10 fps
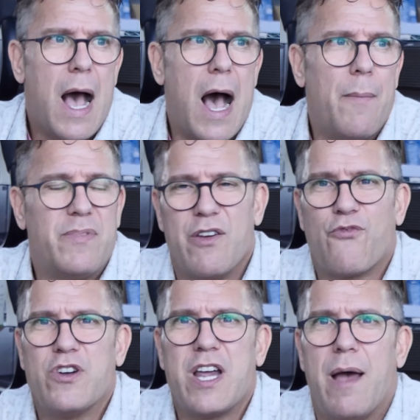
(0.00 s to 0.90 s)
um,
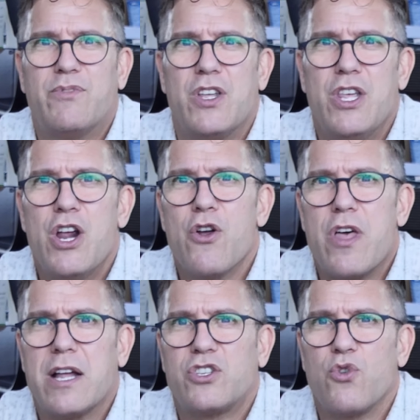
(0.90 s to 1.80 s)
different times of the year
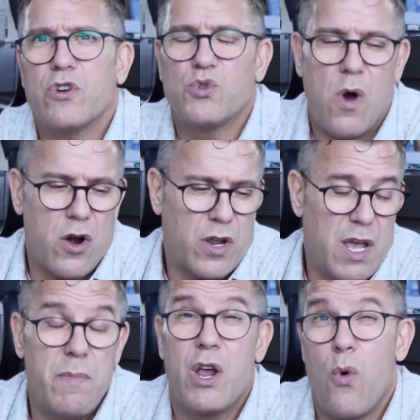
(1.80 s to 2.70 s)
that source water
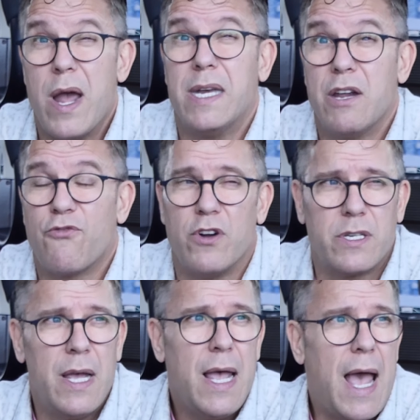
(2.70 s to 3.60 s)
can be quite different.